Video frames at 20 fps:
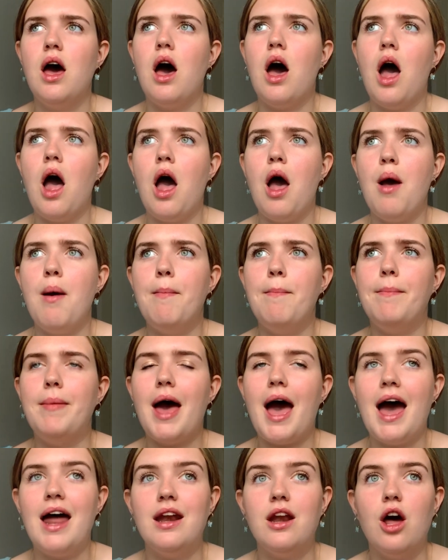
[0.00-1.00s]
And
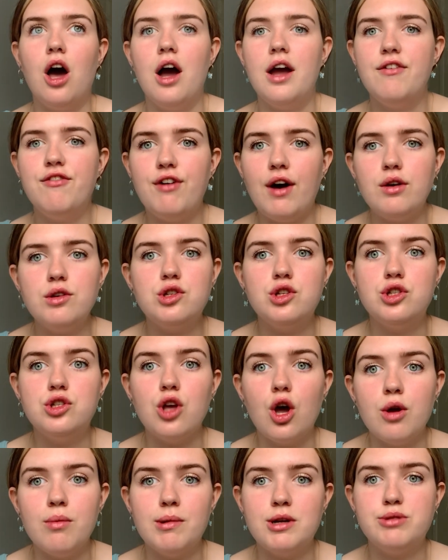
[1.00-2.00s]
I felt
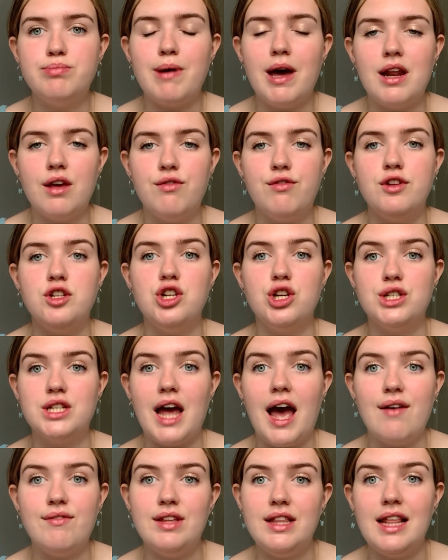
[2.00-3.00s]
so much better for just
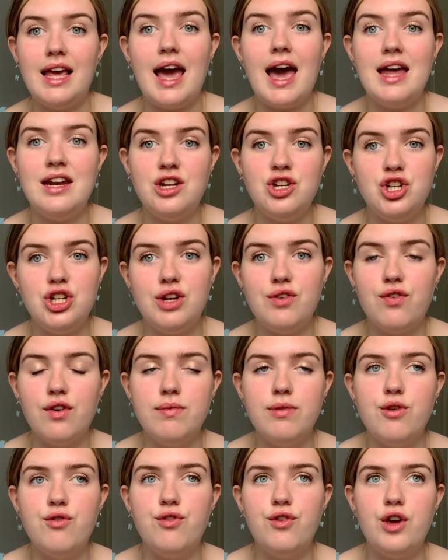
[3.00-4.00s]
having the energy
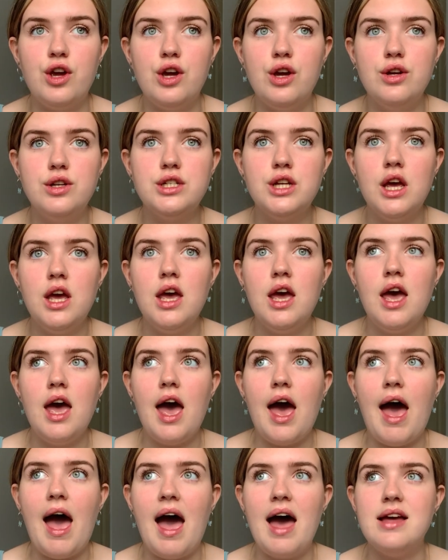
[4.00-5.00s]
from the food.
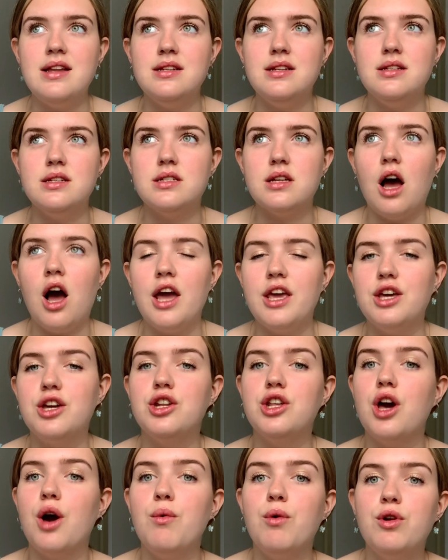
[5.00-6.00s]
And I
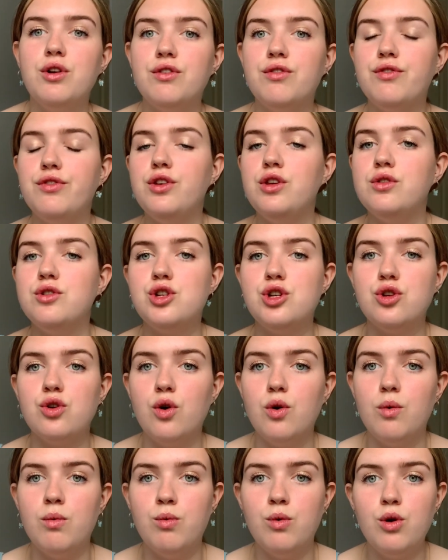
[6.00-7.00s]
could go on a few
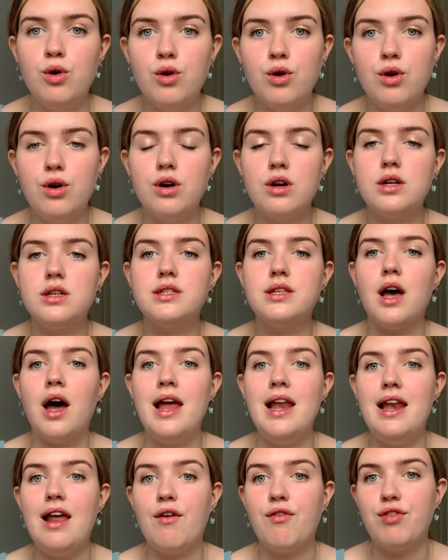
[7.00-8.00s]
short walks.
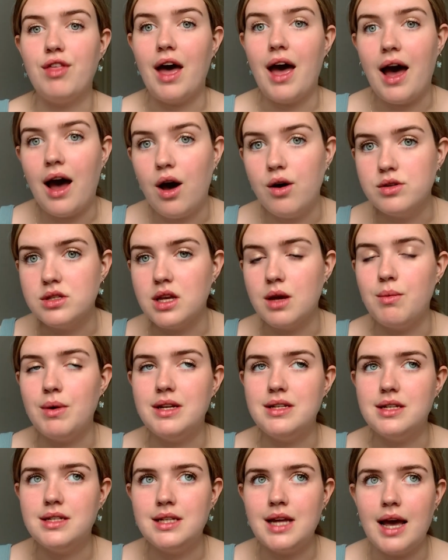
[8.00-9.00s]
I left the house, I
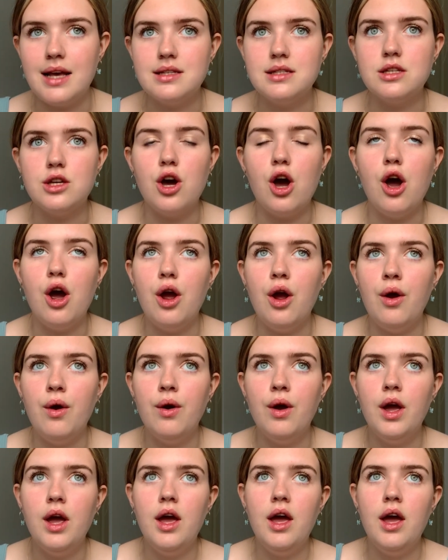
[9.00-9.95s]
went to Tesco,